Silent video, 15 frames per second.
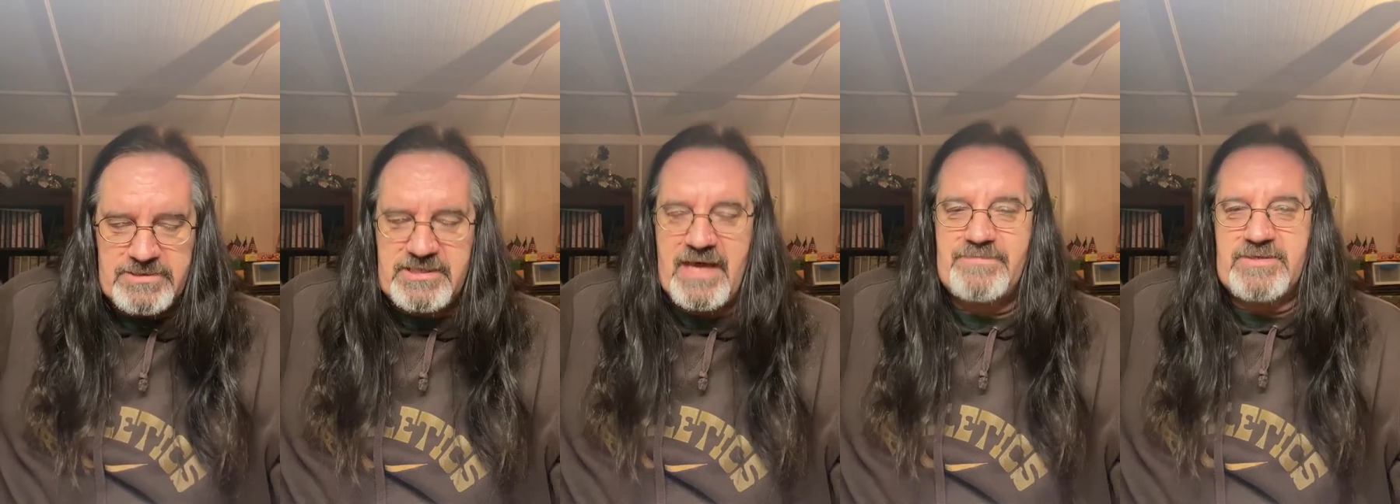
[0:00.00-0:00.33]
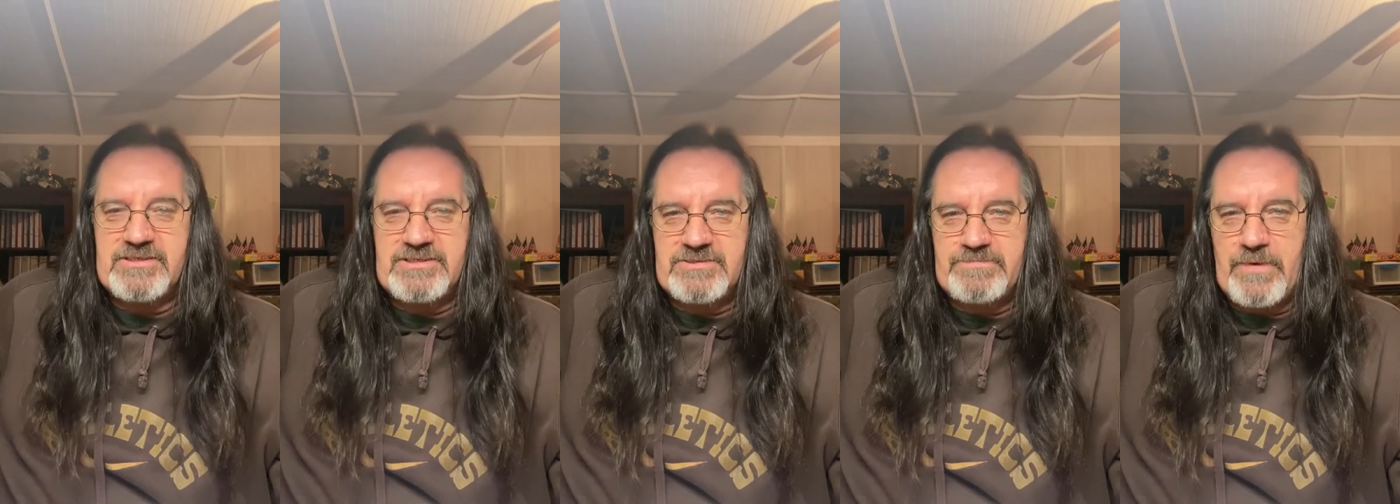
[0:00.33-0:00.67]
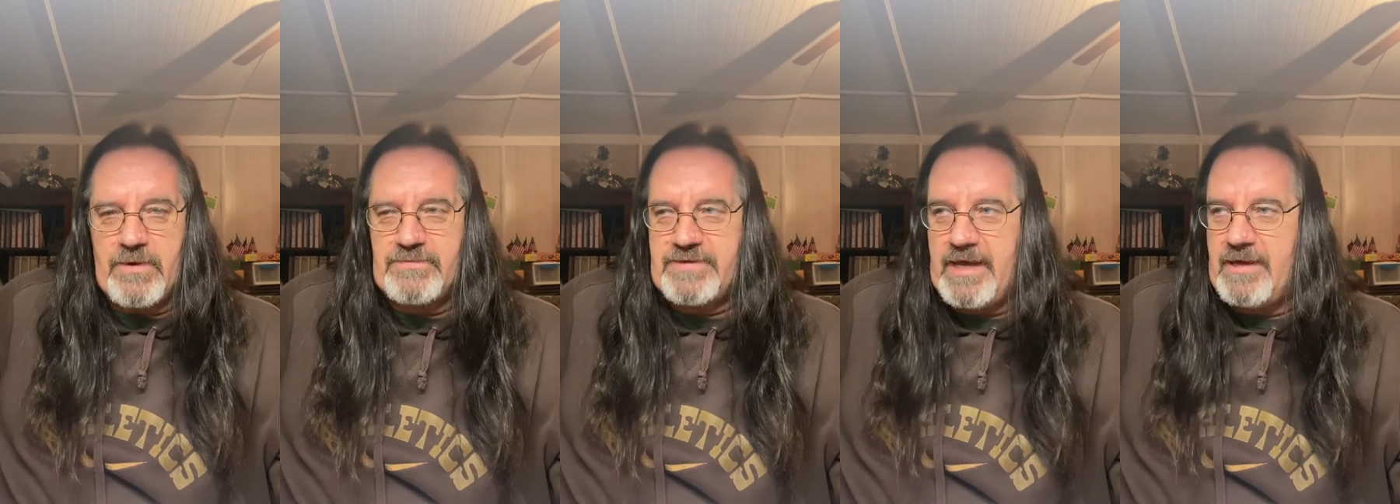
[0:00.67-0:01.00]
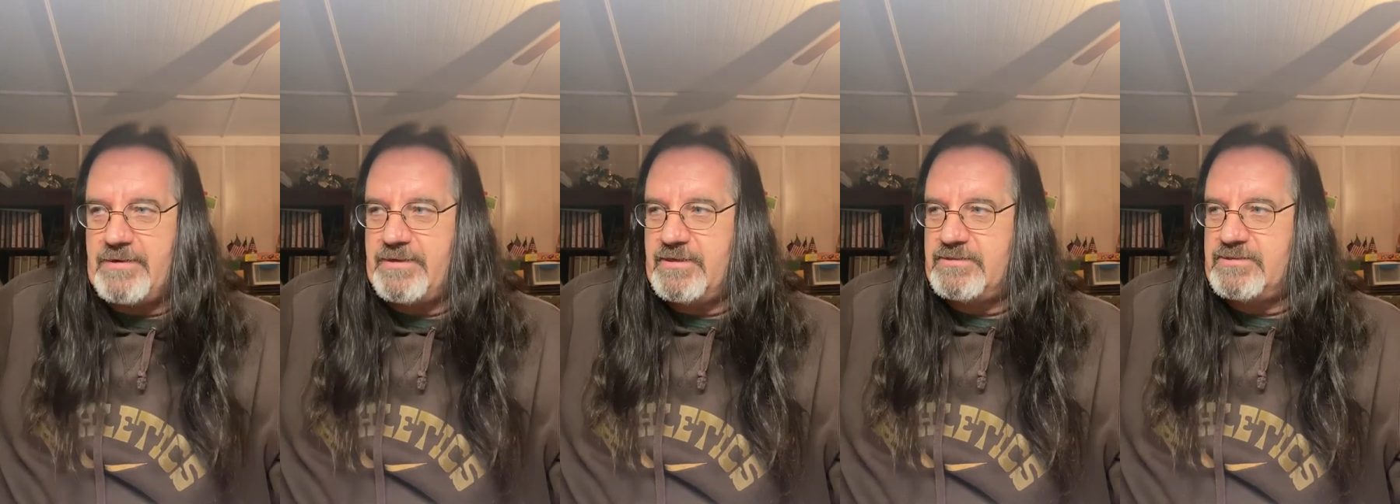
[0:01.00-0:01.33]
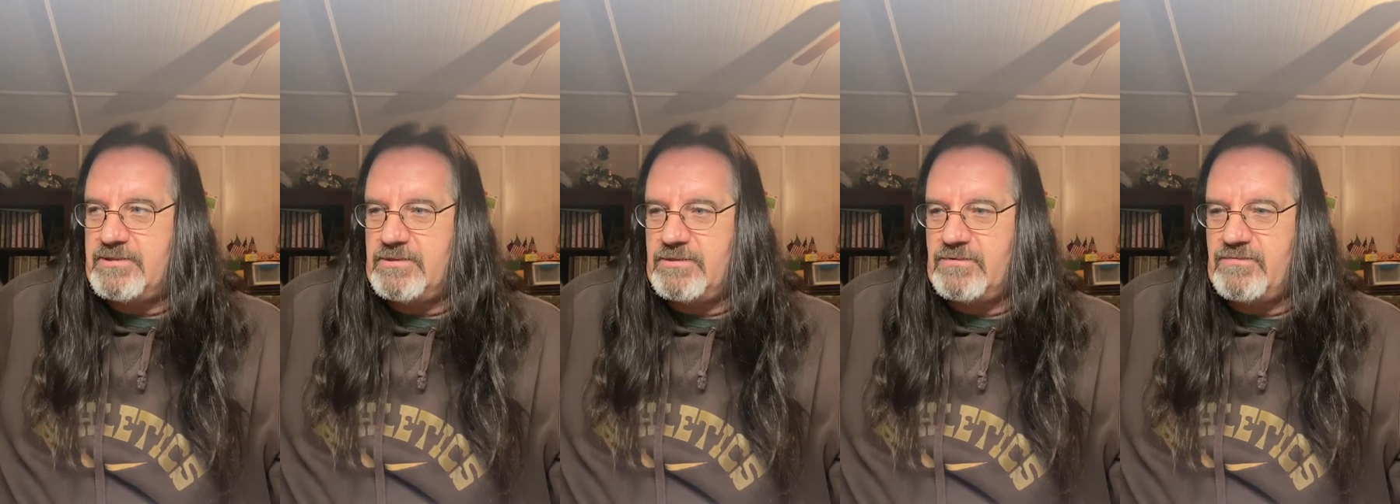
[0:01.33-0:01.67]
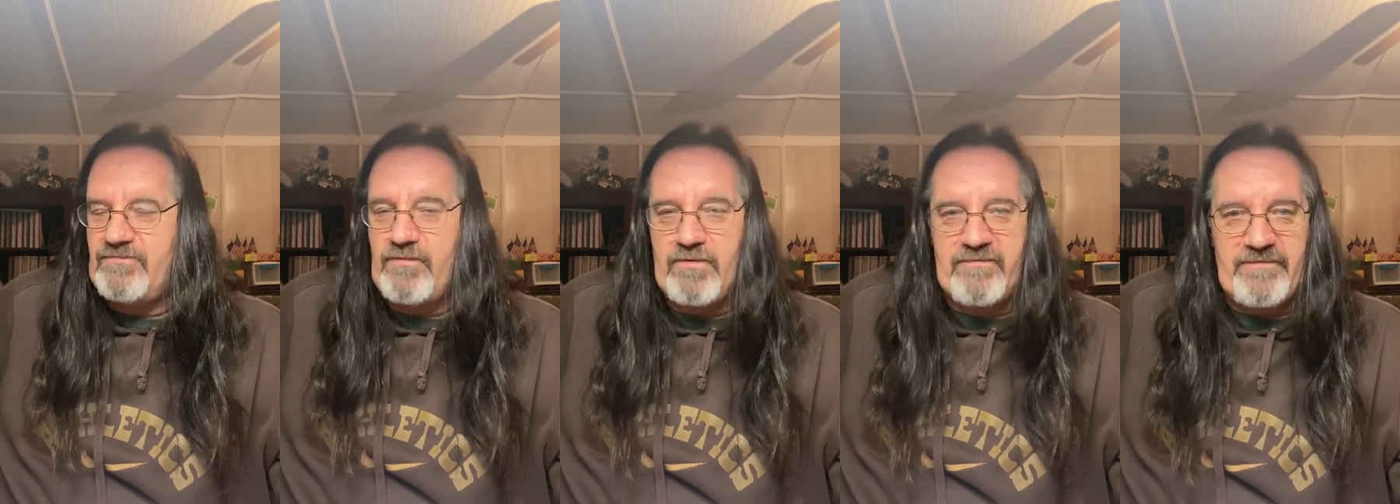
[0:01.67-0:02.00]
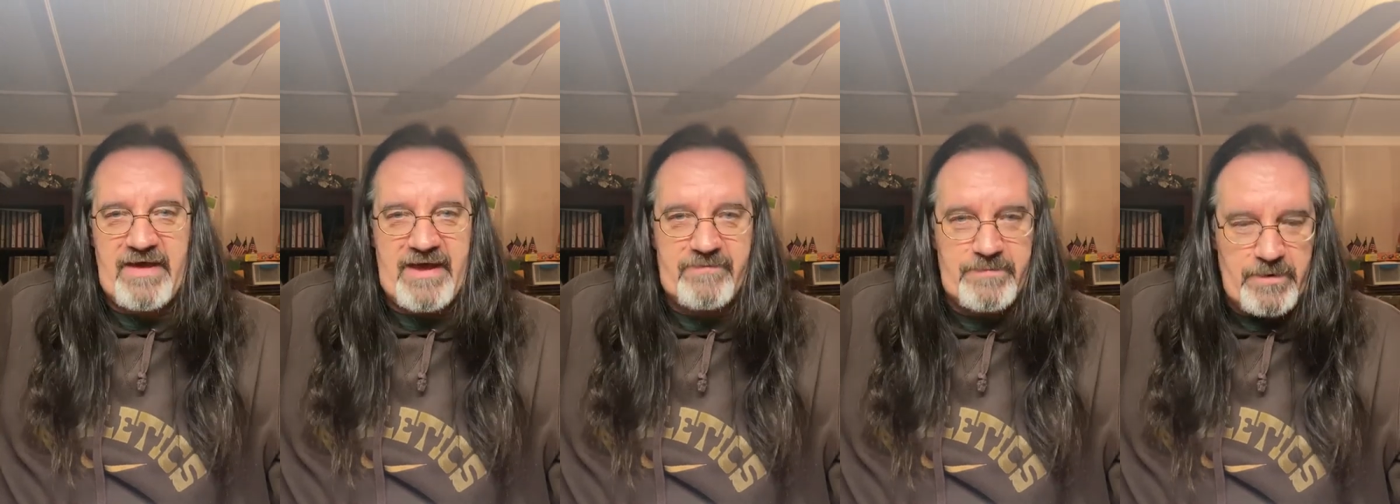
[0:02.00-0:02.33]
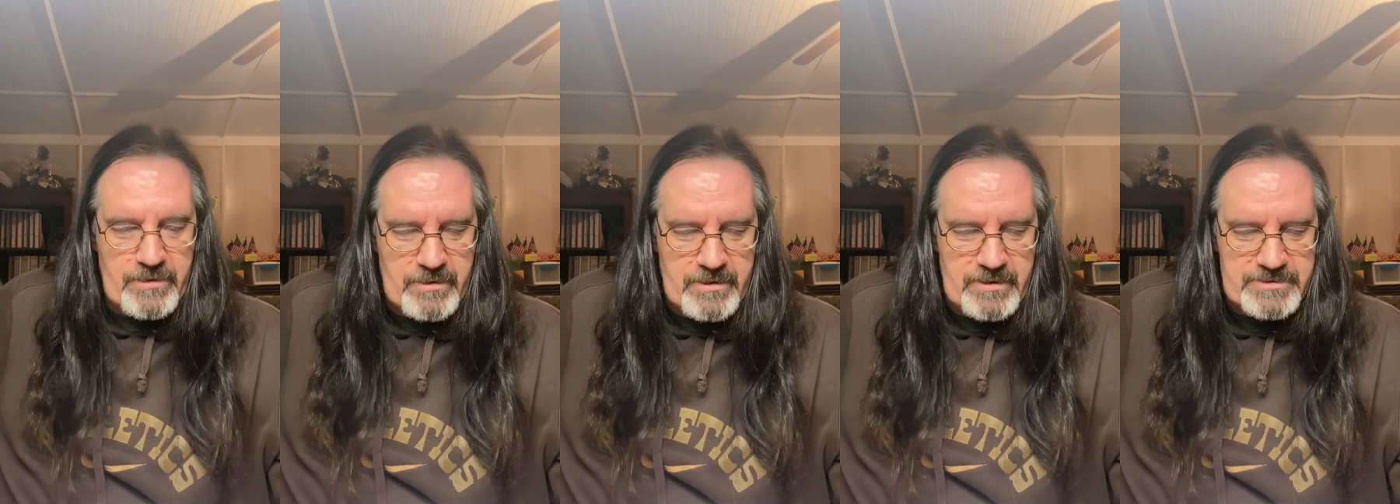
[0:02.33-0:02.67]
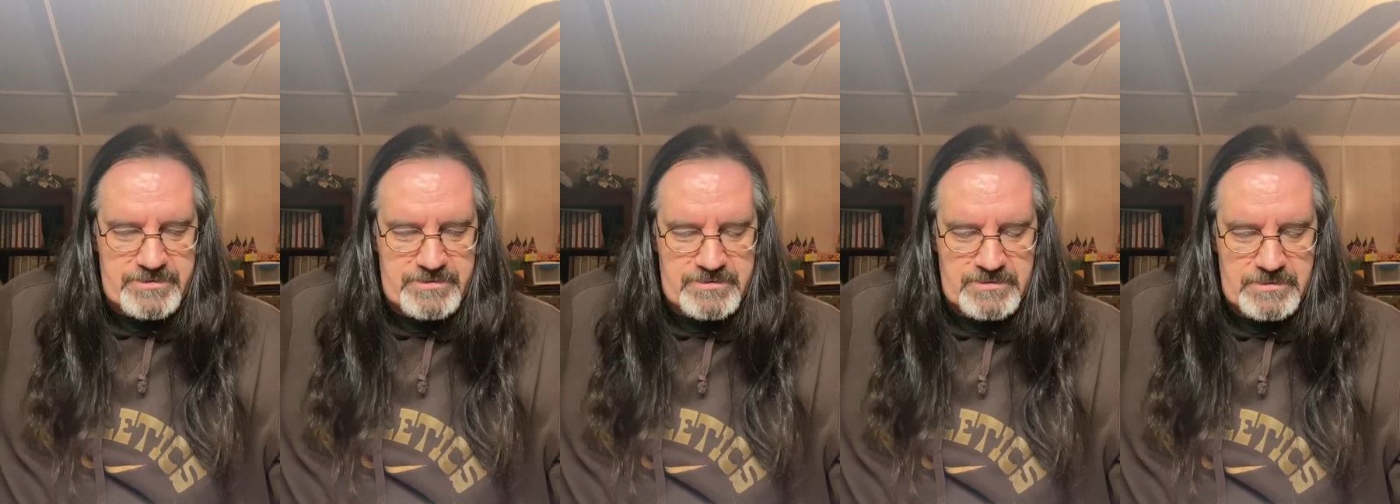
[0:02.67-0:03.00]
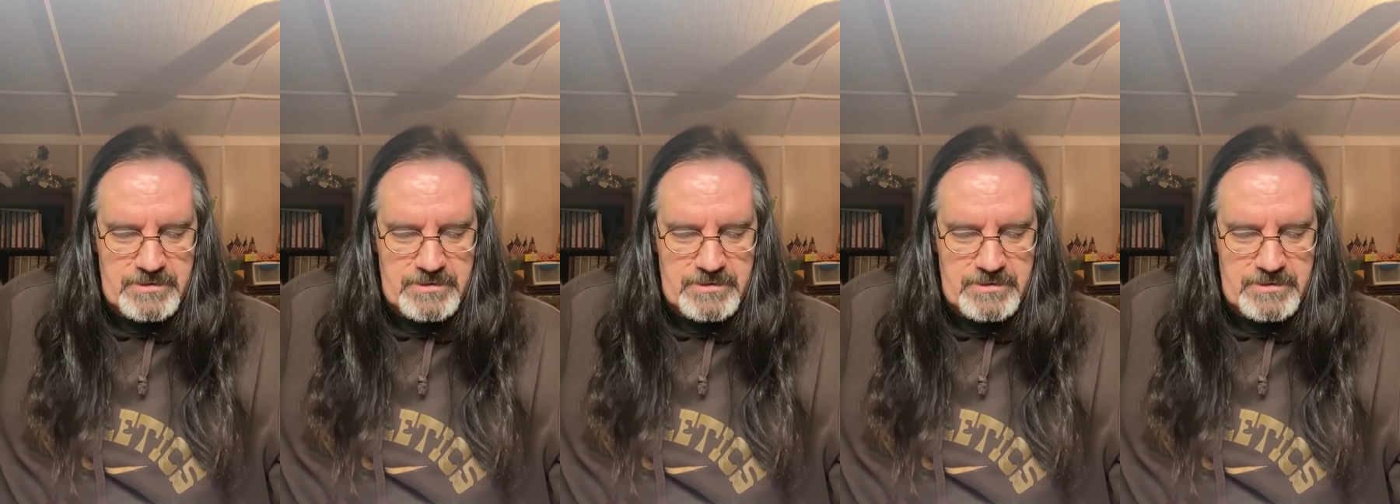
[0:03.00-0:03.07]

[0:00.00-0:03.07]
acceptance is broke down into 4 or 5 parts.